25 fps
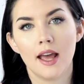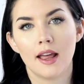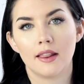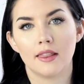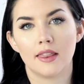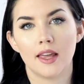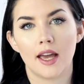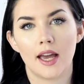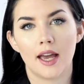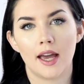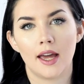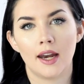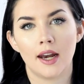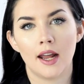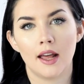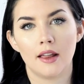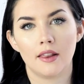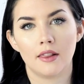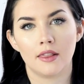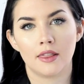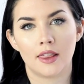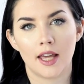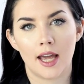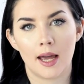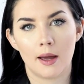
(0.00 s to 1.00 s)

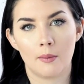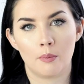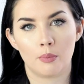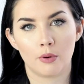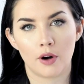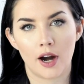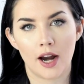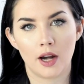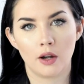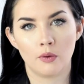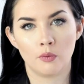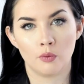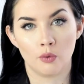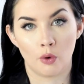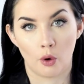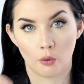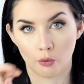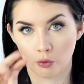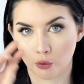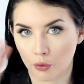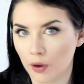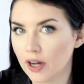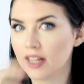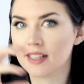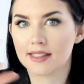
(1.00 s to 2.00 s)
then their brain
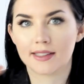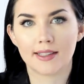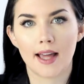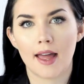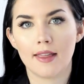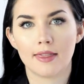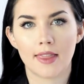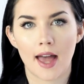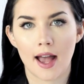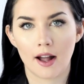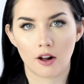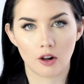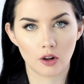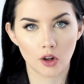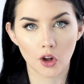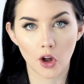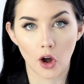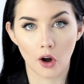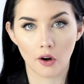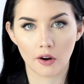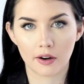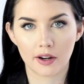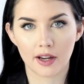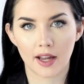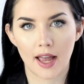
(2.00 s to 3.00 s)
reset that
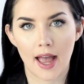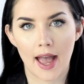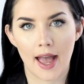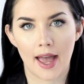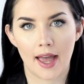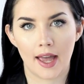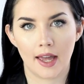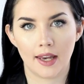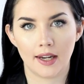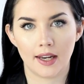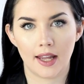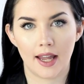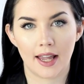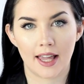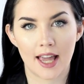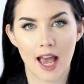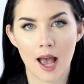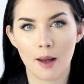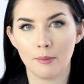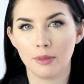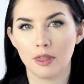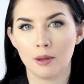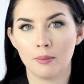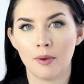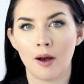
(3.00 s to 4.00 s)
clock and it
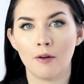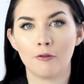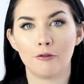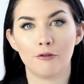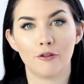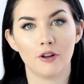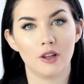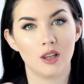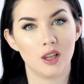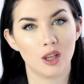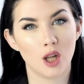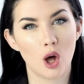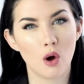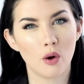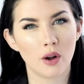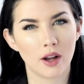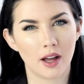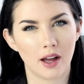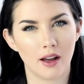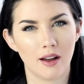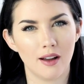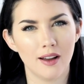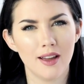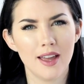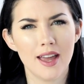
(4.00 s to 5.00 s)
kept them up for
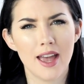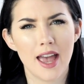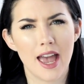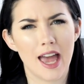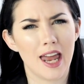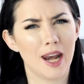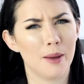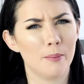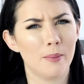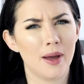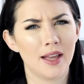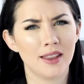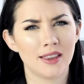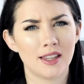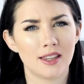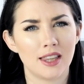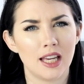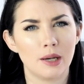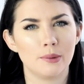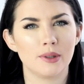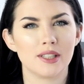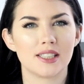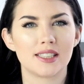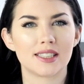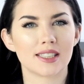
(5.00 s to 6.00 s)
longer, and it meant that
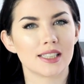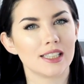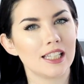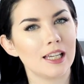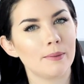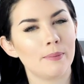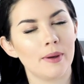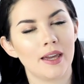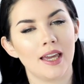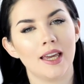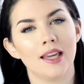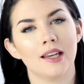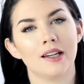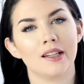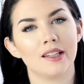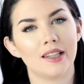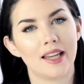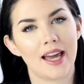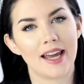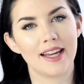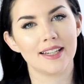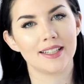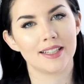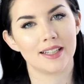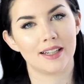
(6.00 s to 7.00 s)
they were sleeping in
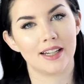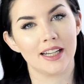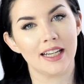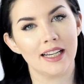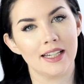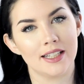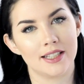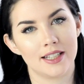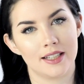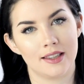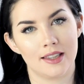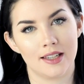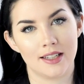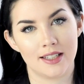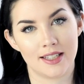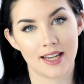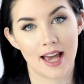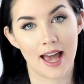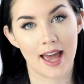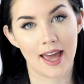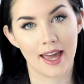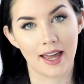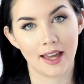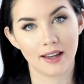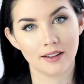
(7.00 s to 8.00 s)
later into the
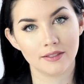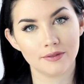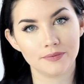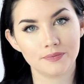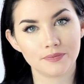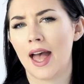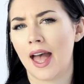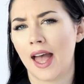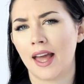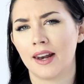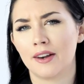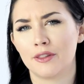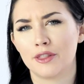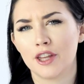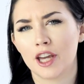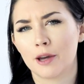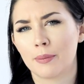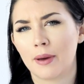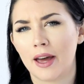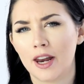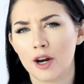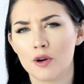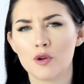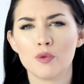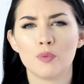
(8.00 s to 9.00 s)
day. And think
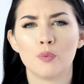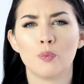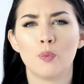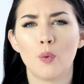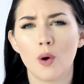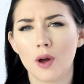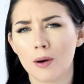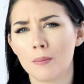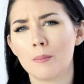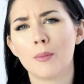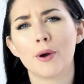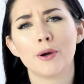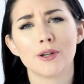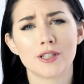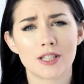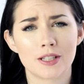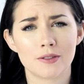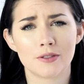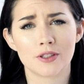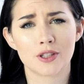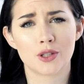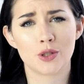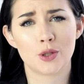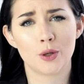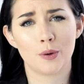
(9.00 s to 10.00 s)
about it, what are most
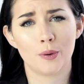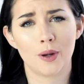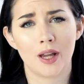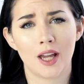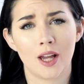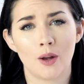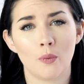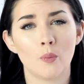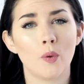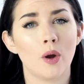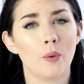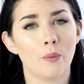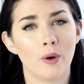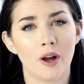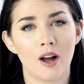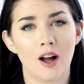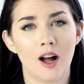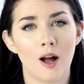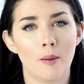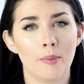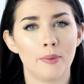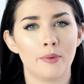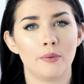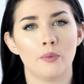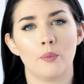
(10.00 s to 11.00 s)
of us doing when we're
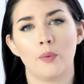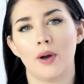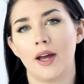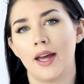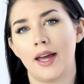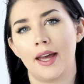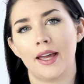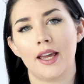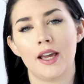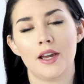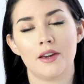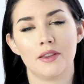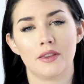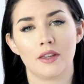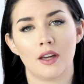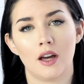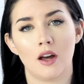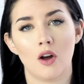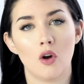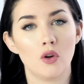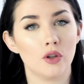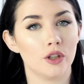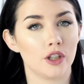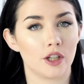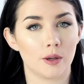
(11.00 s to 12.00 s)
up? We're either
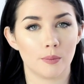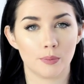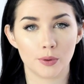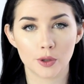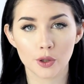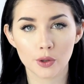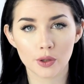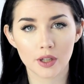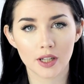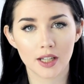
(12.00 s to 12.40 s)
on the computer,